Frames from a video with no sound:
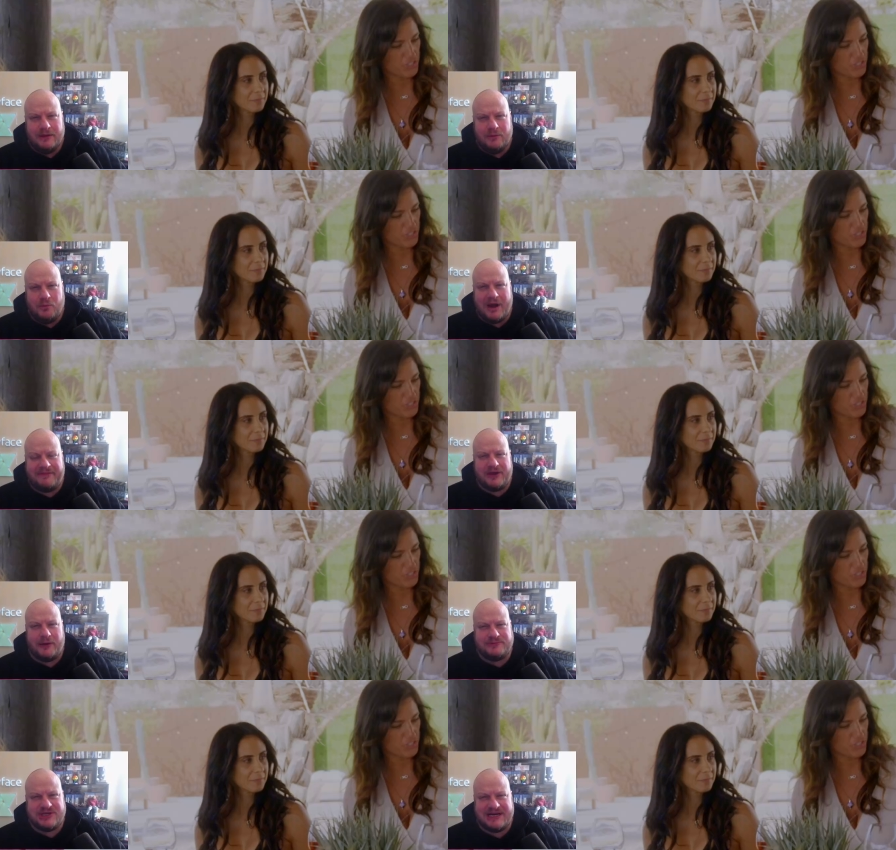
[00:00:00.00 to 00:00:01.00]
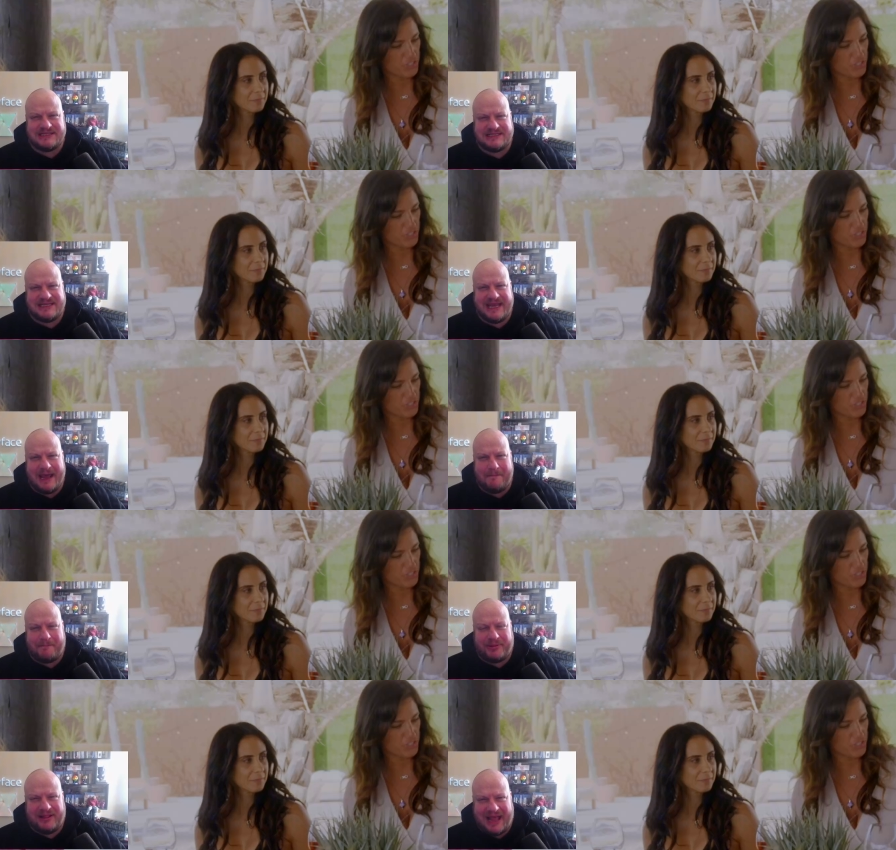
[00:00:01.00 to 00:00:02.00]
Speaker 1: where the object is to
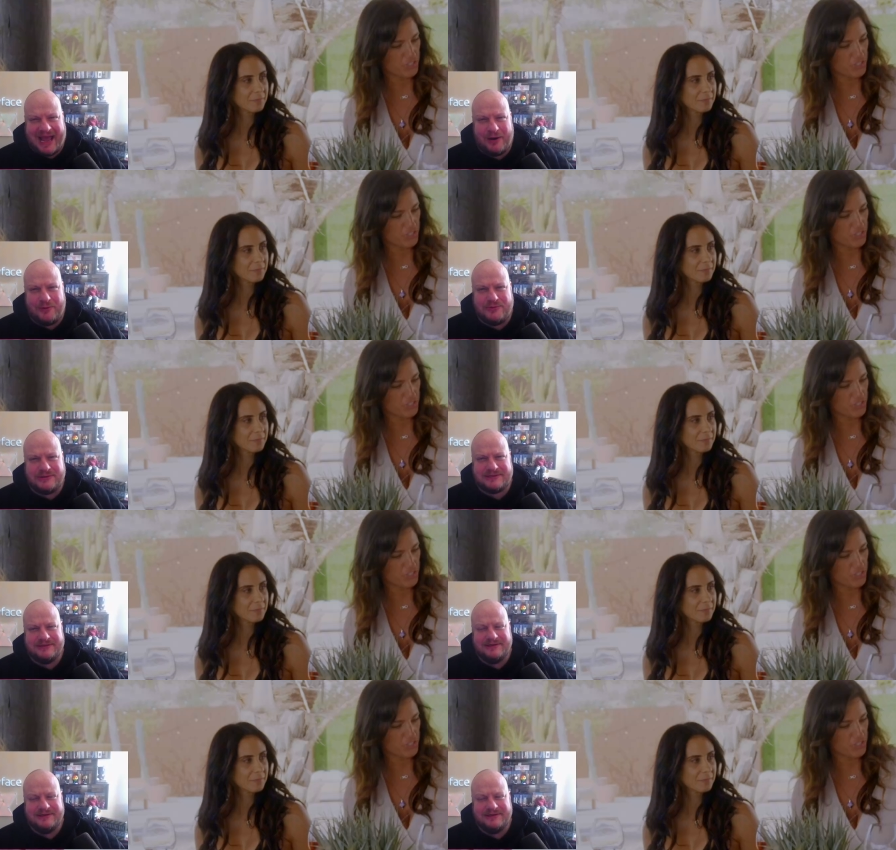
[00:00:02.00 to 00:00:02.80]
get ploughed